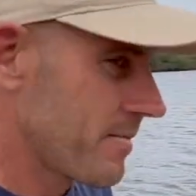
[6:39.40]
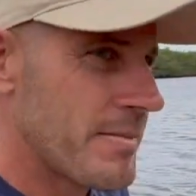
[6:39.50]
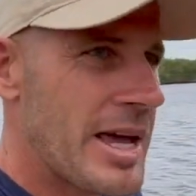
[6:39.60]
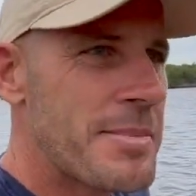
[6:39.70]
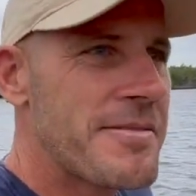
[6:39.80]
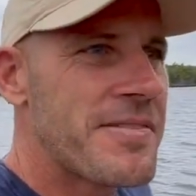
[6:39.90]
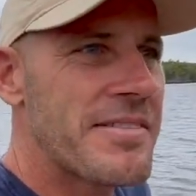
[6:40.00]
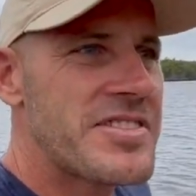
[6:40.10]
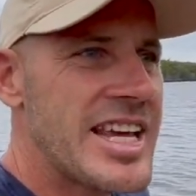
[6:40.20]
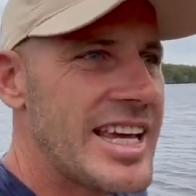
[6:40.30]
maybe
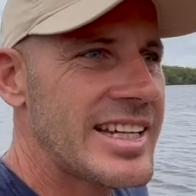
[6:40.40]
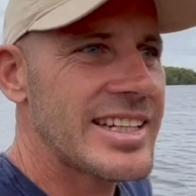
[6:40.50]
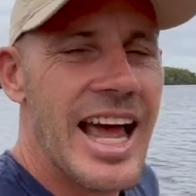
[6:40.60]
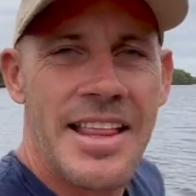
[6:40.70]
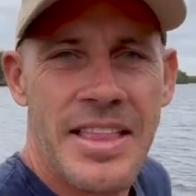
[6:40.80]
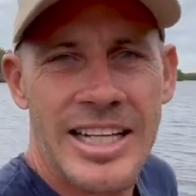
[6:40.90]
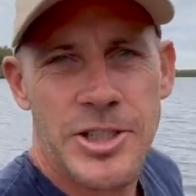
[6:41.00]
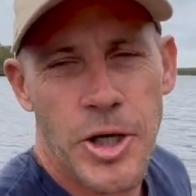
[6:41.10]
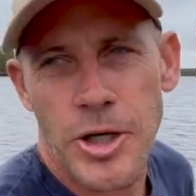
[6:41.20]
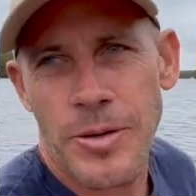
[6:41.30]
15, and then
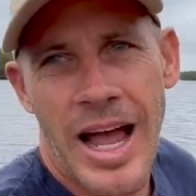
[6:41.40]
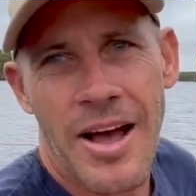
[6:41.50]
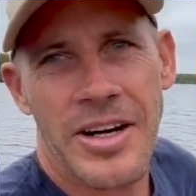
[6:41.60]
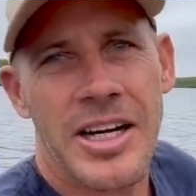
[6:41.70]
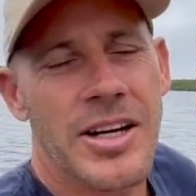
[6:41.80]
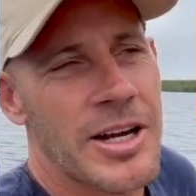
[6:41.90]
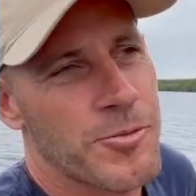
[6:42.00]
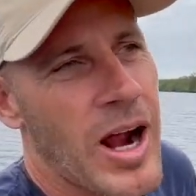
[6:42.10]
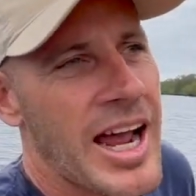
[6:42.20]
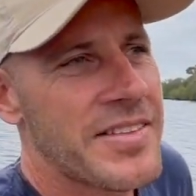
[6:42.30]
turn around and
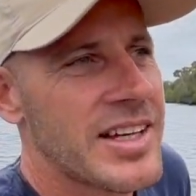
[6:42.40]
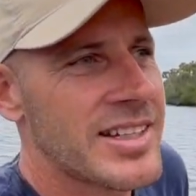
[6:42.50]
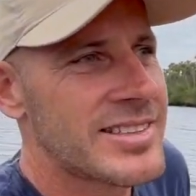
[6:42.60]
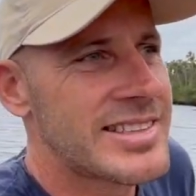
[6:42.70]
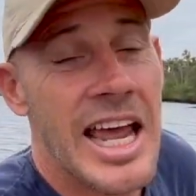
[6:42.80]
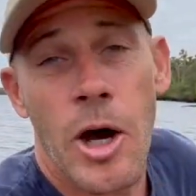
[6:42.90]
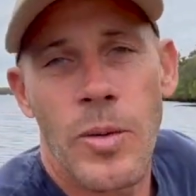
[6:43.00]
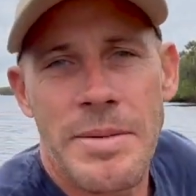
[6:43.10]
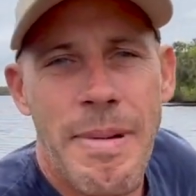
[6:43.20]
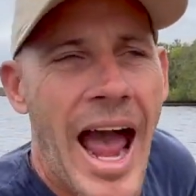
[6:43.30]
ride the
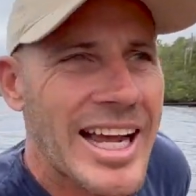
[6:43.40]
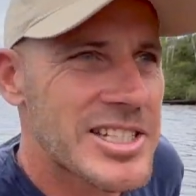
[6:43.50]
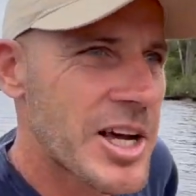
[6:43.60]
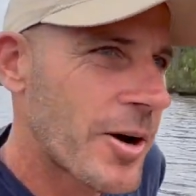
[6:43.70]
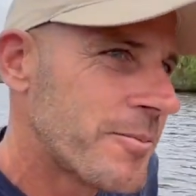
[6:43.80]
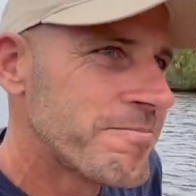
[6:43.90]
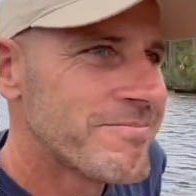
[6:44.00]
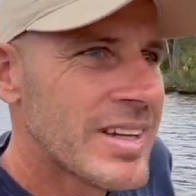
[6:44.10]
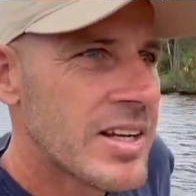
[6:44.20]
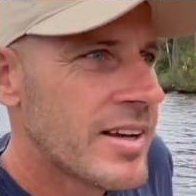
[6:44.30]
tailwind back. So
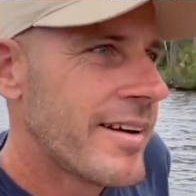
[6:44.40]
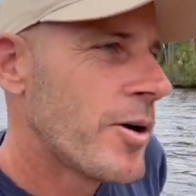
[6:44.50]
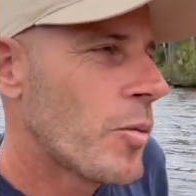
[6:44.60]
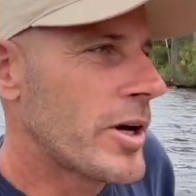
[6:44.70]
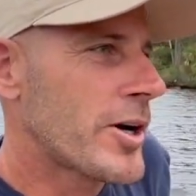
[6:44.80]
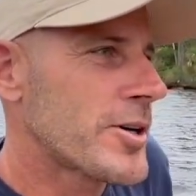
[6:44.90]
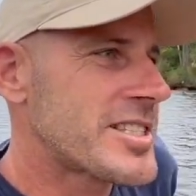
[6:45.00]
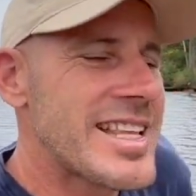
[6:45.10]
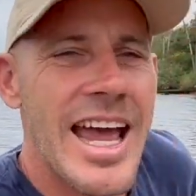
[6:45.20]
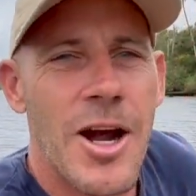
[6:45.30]
what hurts
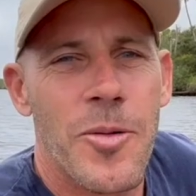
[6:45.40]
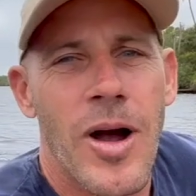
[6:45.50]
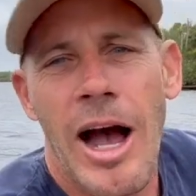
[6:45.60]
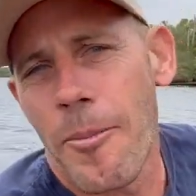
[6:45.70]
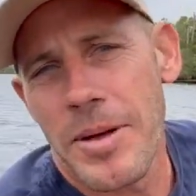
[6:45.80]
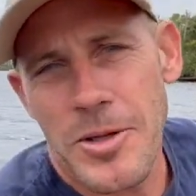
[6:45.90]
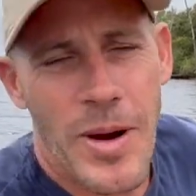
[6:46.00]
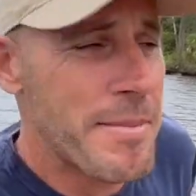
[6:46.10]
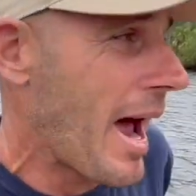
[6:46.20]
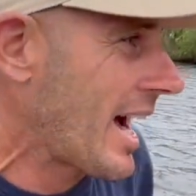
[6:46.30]
there will help on the way
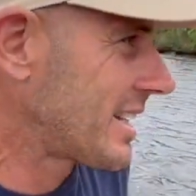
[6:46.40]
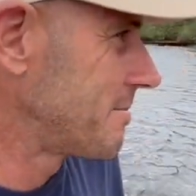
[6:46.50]
back.